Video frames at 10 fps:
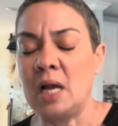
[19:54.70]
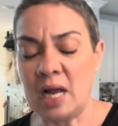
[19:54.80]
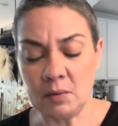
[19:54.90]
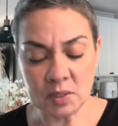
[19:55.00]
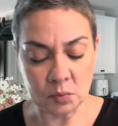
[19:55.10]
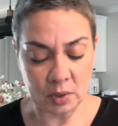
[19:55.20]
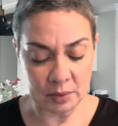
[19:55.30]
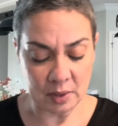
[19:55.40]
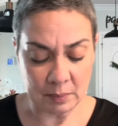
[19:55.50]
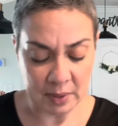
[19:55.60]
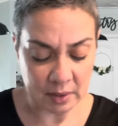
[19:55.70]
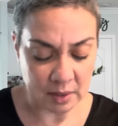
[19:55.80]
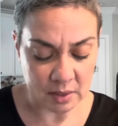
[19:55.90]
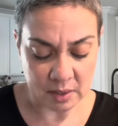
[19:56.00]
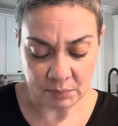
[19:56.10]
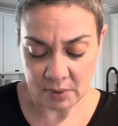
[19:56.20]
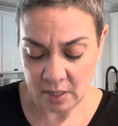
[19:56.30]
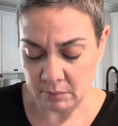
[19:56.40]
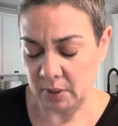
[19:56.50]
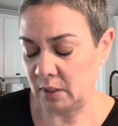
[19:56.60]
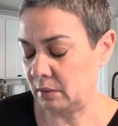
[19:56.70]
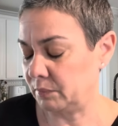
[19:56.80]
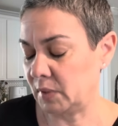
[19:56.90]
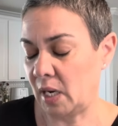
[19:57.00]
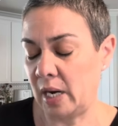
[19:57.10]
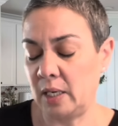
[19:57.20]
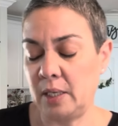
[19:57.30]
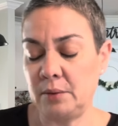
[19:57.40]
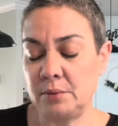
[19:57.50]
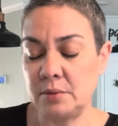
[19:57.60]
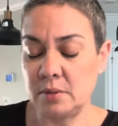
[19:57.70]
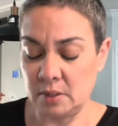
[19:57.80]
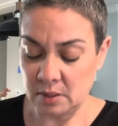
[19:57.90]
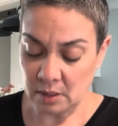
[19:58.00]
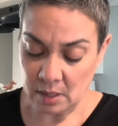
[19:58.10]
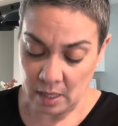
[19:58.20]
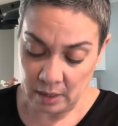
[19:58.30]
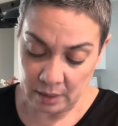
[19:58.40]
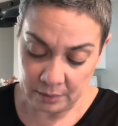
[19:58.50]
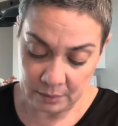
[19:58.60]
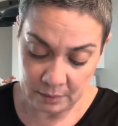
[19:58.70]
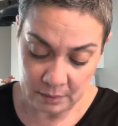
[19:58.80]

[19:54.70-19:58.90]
I always wonder about these lip, I mean, eyeliners. Is it an eyeliner?